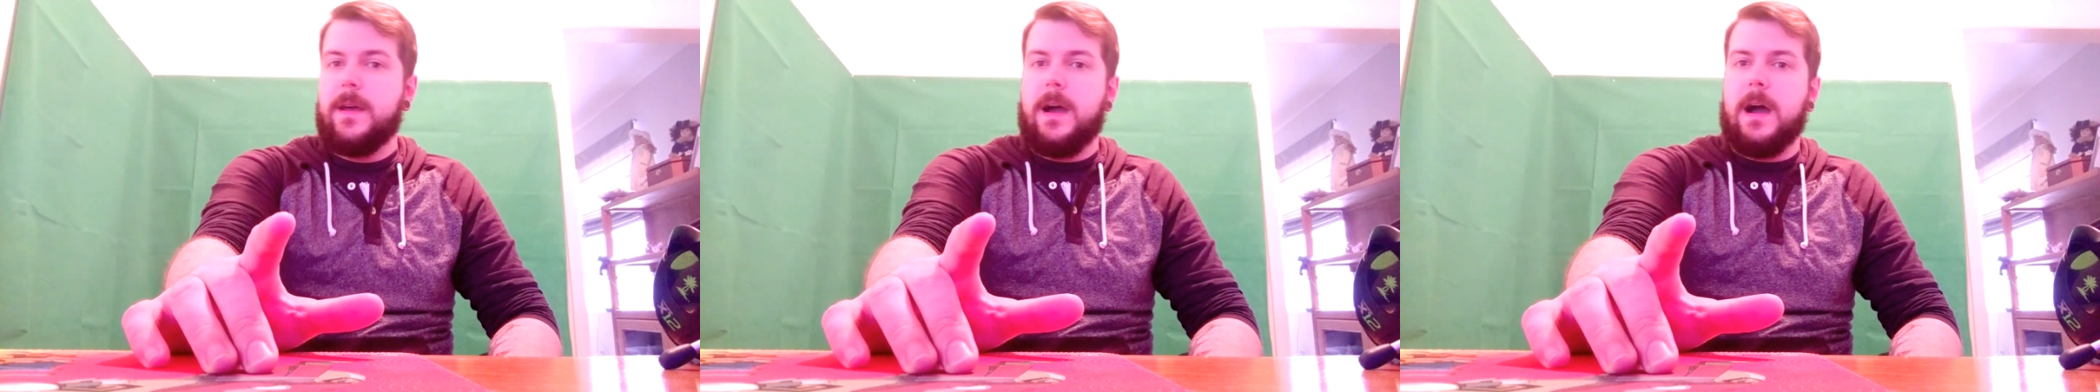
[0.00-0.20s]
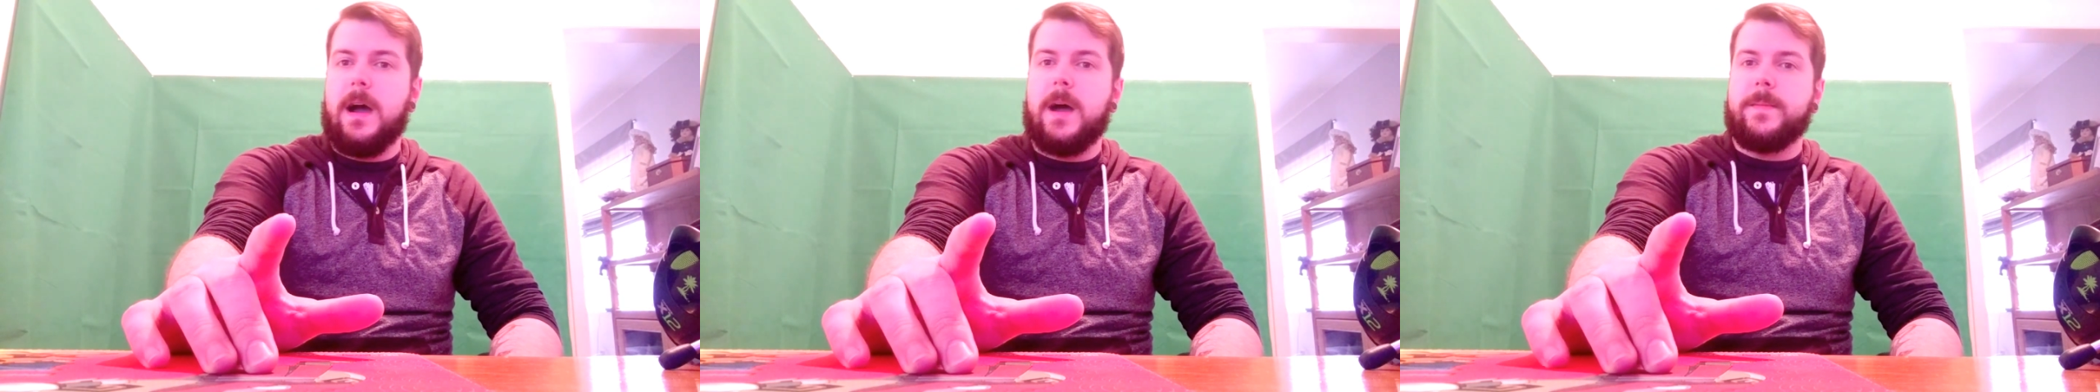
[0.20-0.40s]

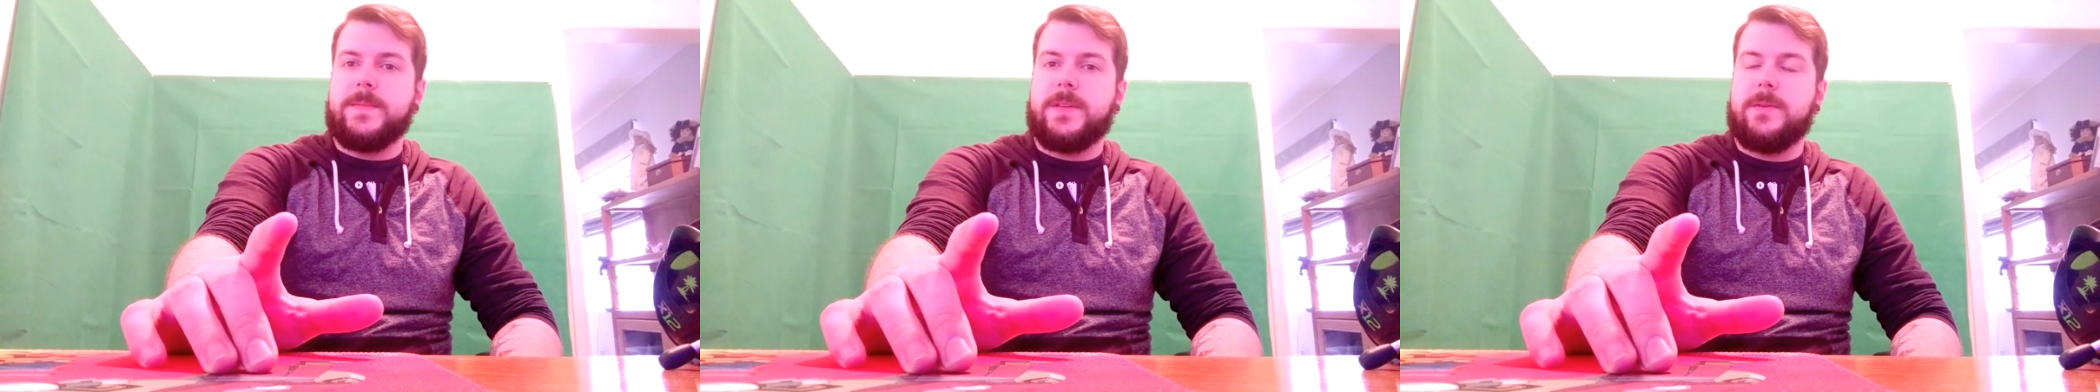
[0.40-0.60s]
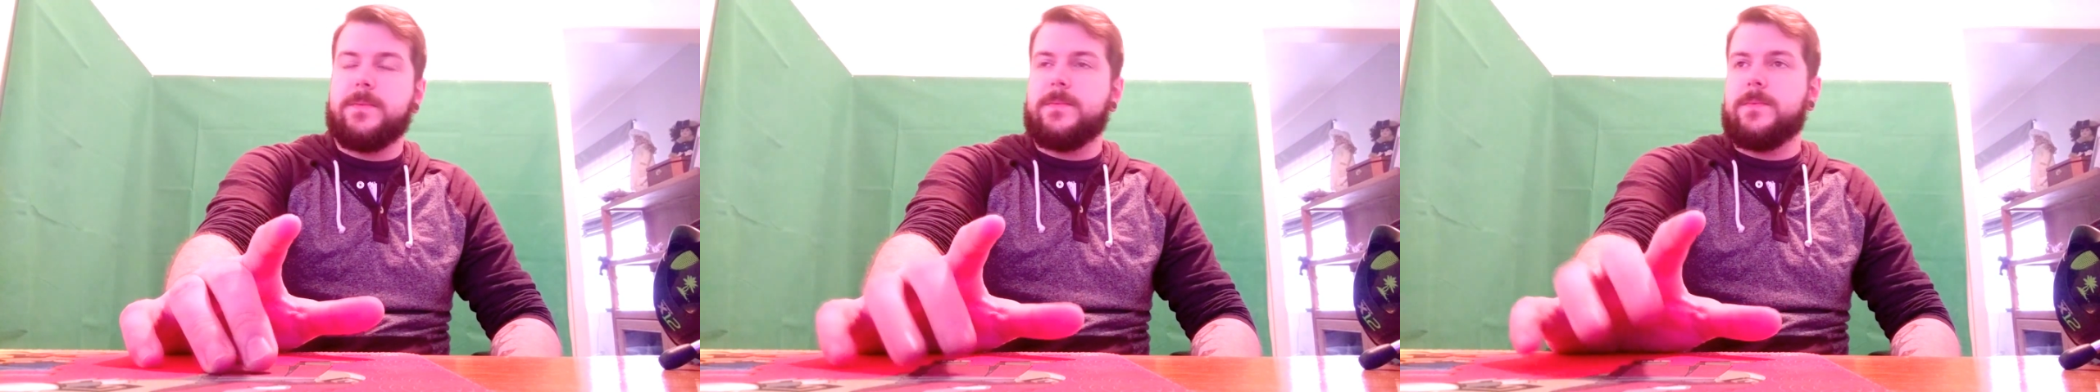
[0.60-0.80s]

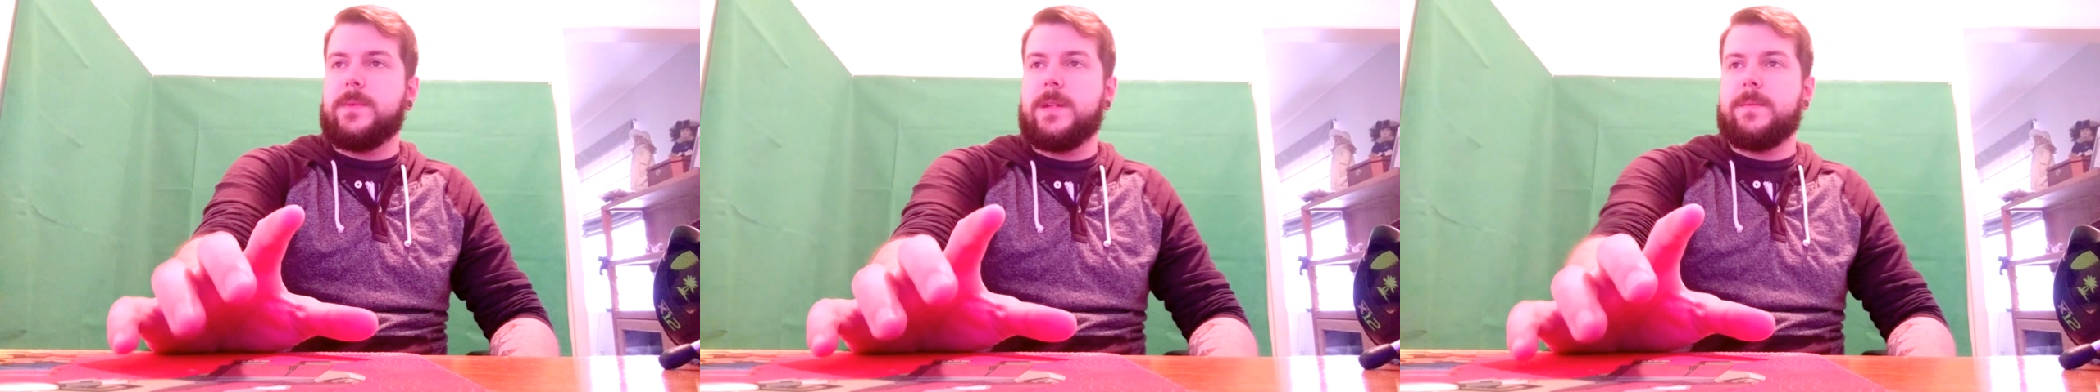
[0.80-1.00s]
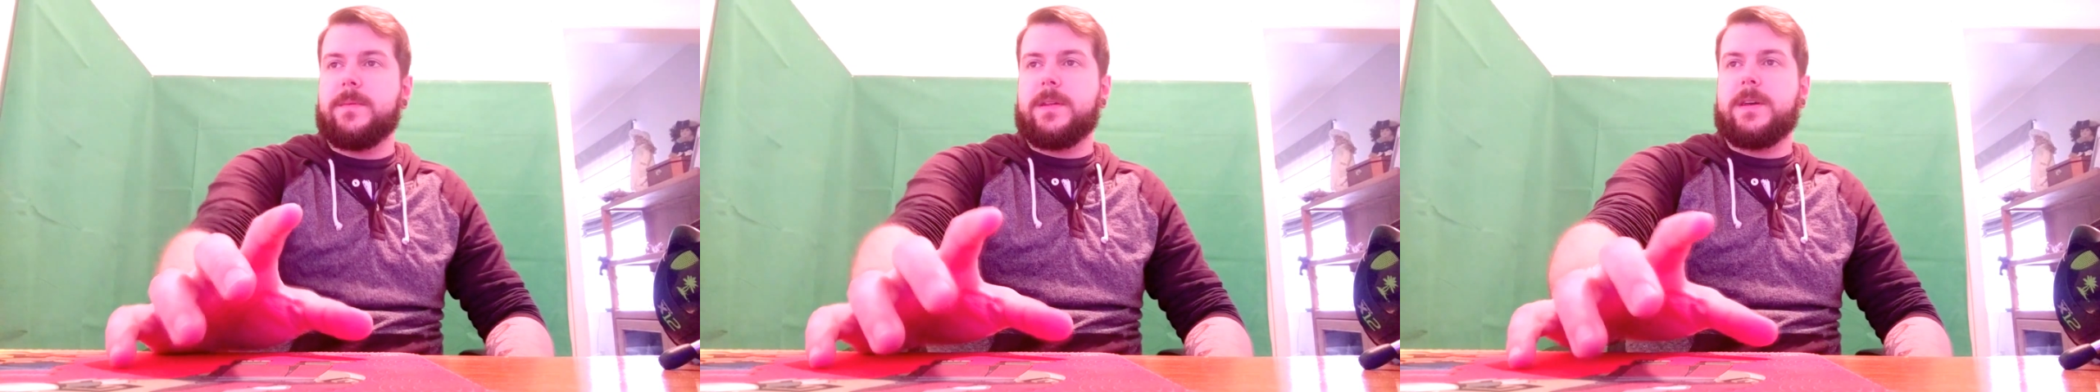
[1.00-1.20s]
So
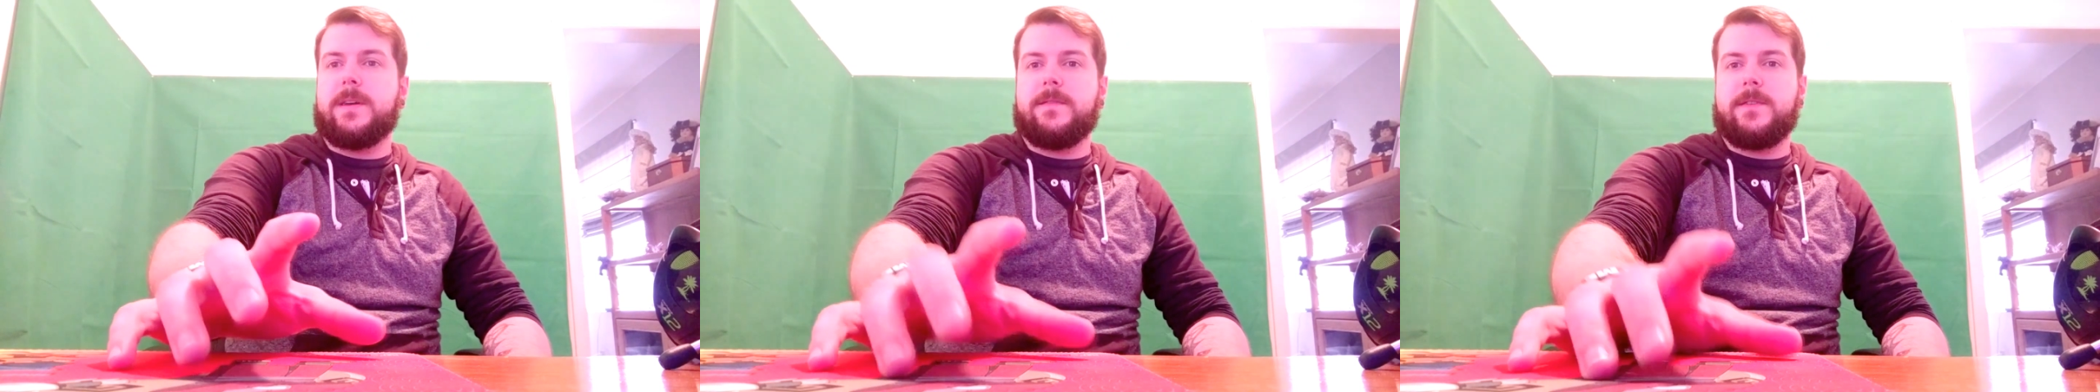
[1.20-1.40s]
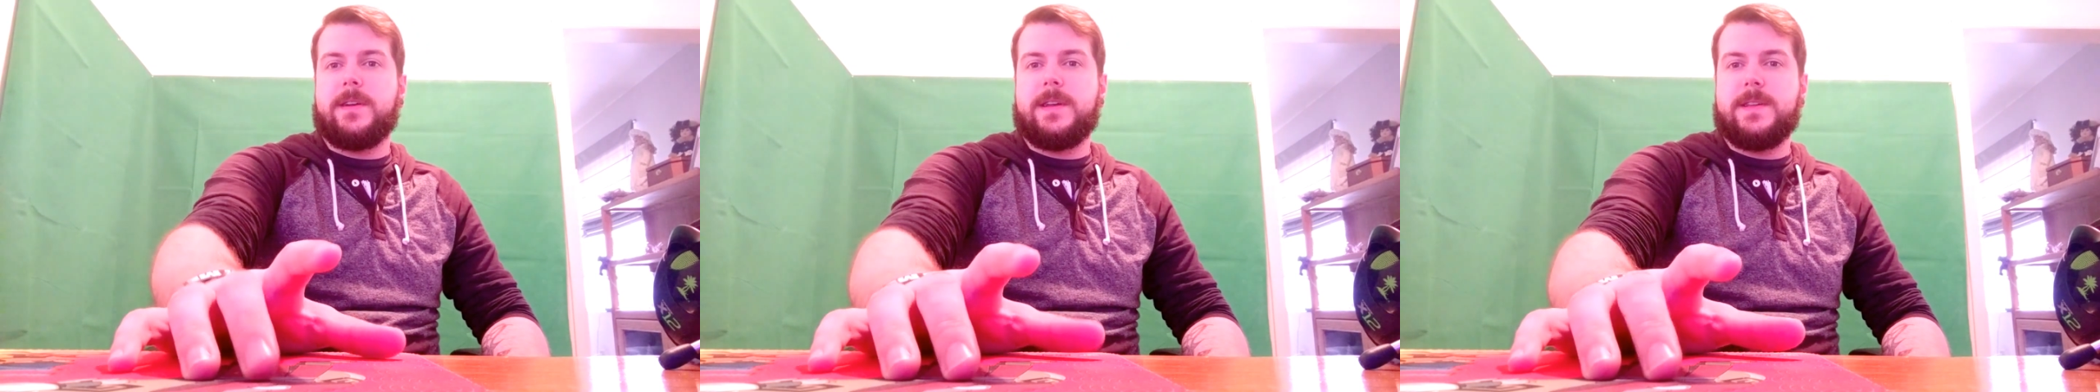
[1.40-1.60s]
what I'm going to
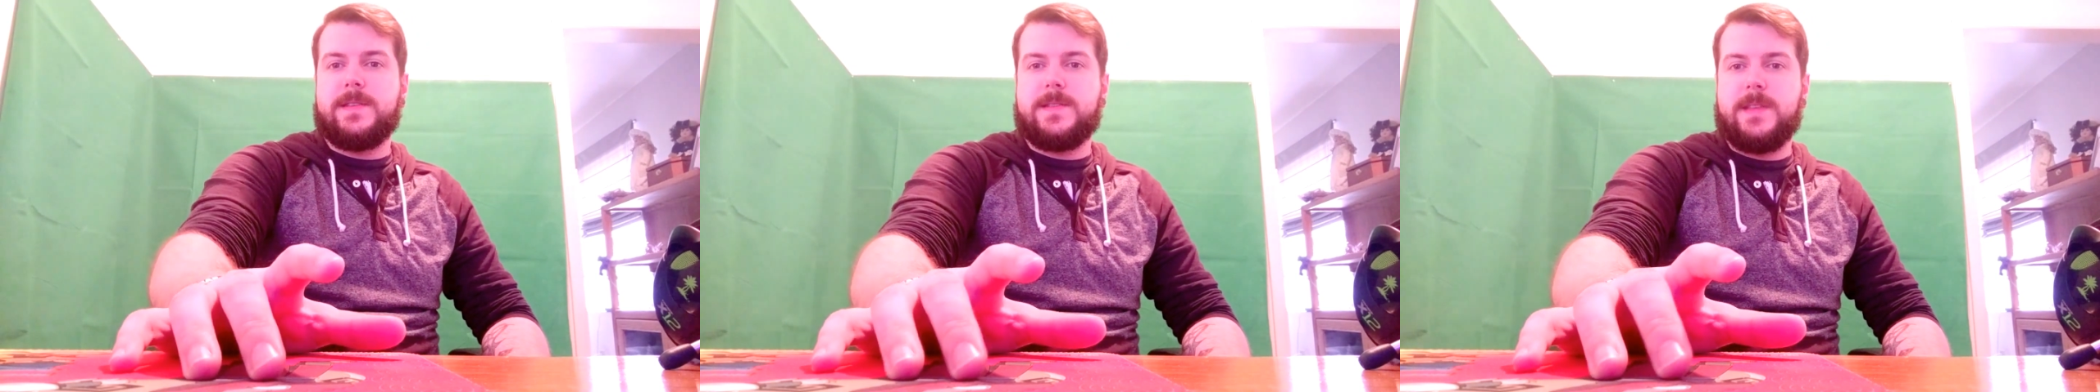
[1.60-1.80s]
cover is